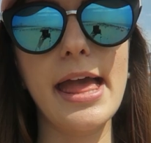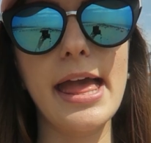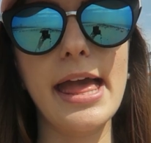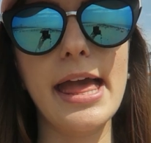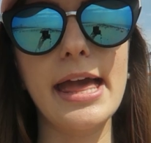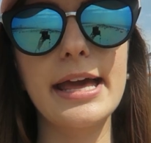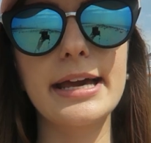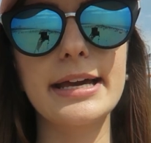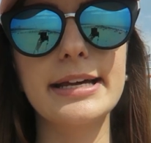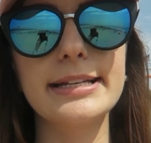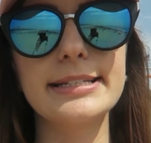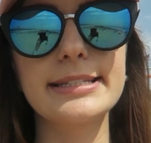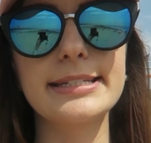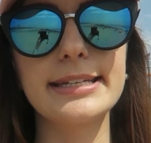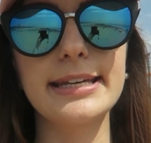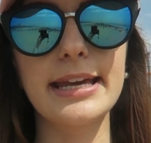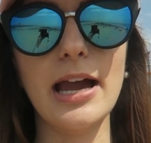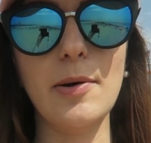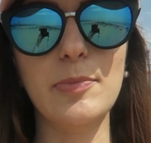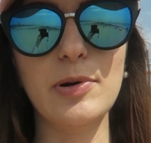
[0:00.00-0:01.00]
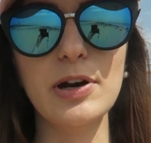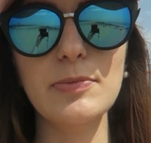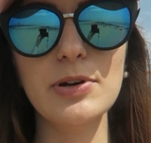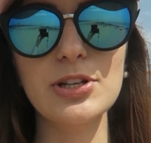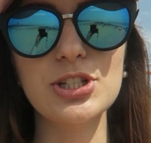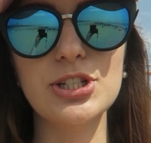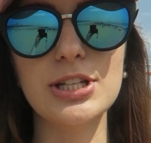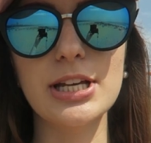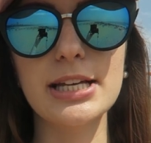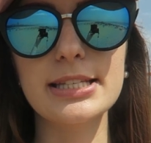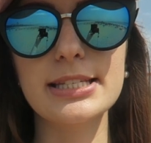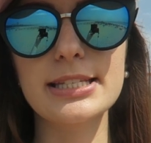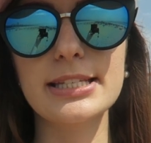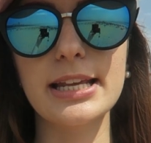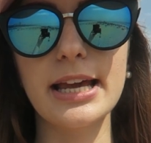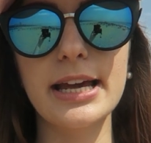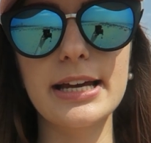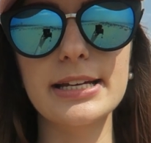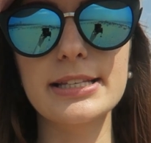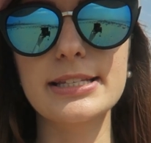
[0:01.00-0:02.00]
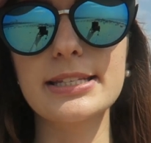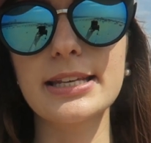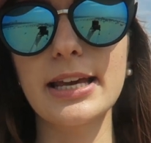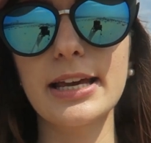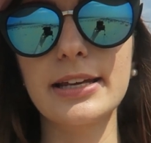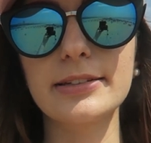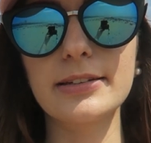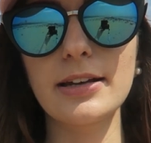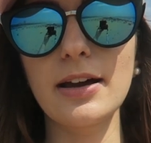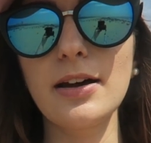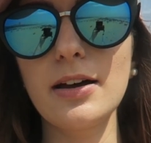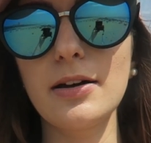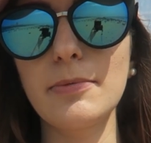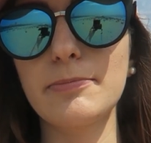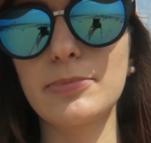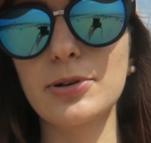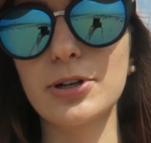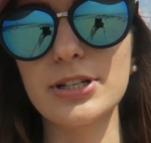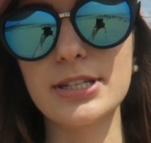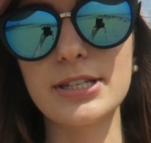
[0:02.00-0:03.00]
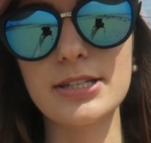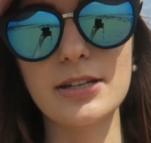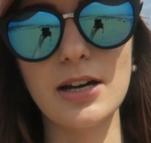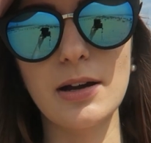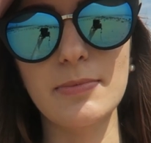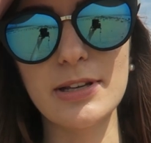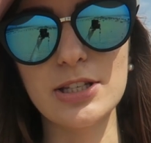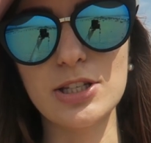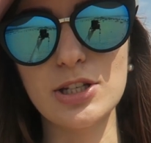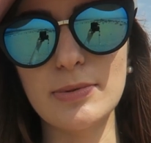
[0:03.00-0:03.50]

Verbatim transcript: and yeah pretty much that's it and oh birds coming